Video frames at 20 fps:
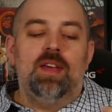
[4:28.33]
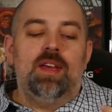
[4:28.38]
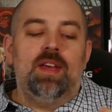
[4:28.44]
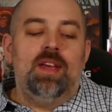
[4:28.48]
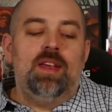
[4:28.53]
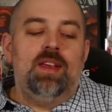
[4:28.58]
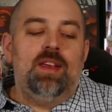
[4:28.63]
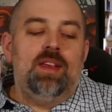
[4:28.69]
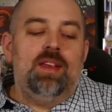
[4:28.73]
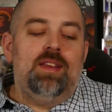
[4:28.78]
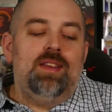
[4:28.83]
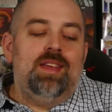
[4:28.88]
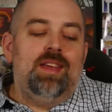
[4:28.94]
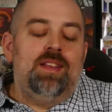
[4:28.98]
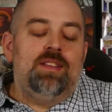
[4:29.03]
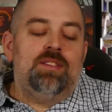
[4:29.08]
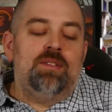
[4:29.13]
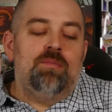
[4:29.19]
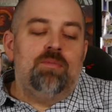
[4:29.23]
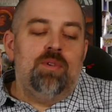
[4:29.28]

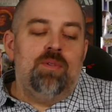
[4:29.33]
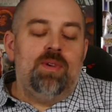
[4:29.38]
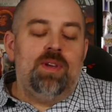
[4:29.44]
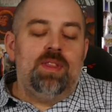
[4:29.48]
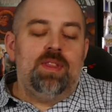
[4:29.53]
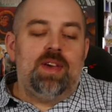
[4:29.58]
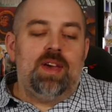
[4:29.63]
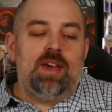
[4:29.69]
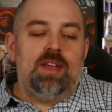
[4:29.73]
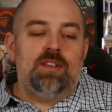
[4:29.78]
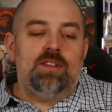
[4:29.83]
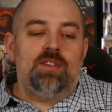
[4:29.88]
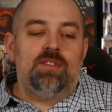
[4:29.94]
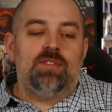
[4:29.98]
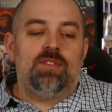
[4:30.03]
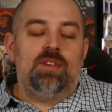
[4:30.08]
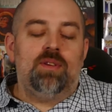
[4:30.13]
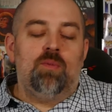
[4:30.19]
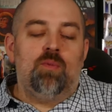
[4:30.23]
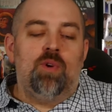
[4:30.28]
It's a movie that
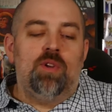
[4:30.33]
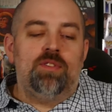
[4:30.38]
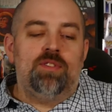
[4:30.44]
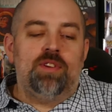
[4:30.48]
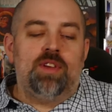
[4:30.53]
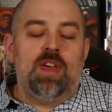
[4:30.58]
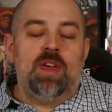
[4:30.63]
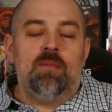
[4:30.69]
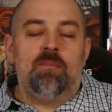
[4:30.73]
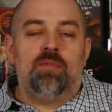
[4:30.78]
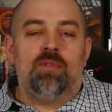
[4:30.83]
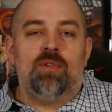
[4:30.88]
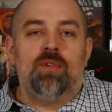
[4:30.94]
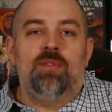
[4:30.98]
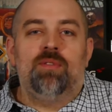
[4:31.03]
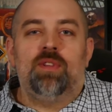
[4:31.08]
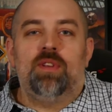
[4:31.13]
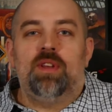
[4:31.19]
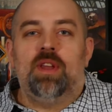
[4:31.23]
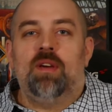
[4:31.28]
just once again
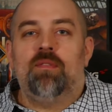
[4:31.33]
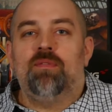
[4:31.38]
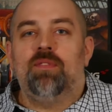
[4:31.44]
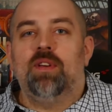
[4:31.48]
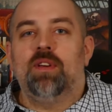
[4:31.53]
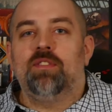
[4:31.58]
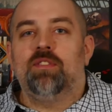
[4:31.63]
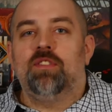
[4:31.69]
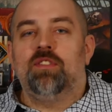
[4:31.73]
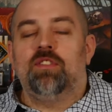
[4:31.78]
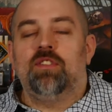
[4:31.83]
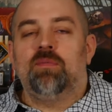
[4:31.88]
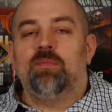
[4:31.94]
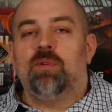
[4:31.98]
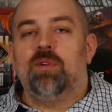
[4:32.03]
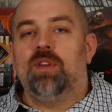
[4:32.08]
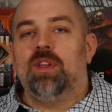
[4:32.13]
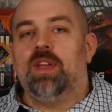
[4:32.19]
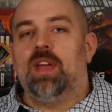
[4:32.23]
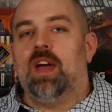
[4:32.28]
proves that Netflix is just
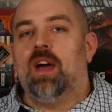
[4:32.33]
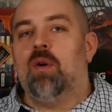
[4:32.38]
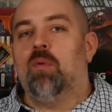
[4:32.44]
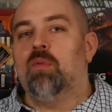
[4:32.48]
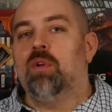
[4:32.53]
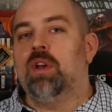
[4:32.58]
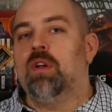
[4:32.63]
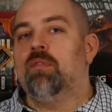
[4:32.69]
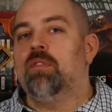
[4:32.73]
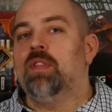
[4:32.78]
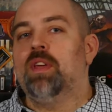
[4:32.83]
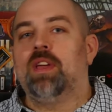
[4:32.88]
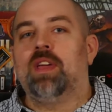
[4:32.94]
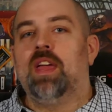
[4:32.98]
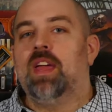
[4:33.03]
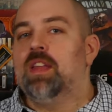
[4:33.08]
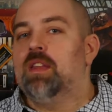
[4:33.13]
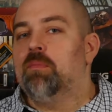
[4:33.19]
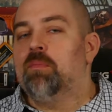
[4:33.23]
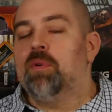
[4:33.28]
putting out whatever they
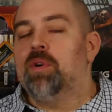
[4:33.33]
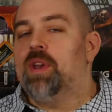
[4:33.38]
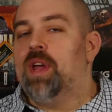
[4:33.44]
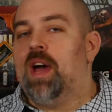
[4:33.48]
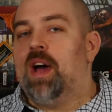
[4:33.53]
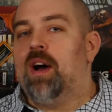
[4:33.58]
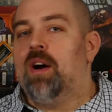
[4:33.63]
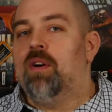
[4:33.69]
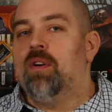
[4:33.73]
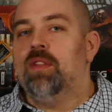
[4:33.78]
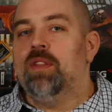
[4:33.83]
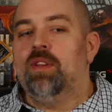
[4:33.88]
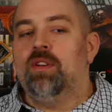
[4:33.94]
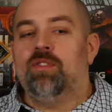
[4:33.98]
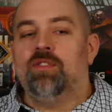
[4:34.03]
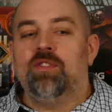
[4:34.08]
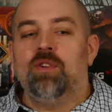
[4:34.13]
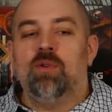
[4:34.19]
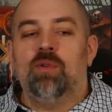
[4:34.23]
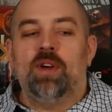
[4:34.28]
can to put out and
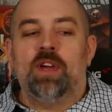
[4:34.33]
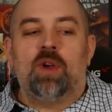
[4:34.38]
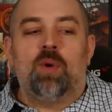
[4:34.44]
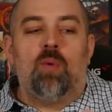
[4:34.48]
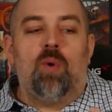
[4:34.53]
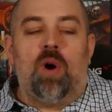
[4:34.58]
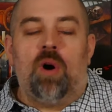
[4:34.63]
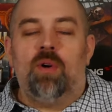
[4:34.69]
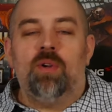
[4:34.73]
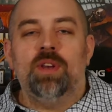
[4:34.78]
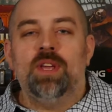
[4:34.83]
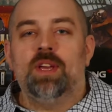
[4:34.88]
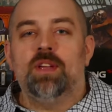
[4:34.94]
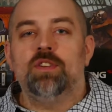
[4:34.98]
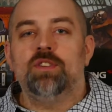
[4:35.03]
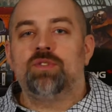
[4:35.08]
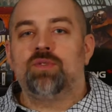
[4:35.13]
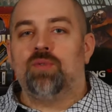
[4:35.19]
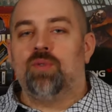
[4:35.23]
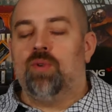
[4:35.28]
there's no like quality
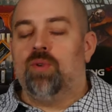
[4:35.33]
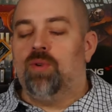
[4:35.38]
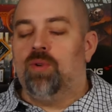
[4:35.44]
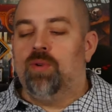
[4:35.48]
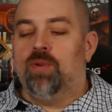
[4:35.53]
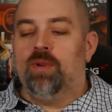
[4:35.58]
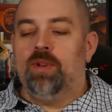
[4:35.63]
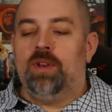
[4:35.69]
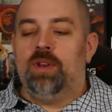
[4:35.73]
control.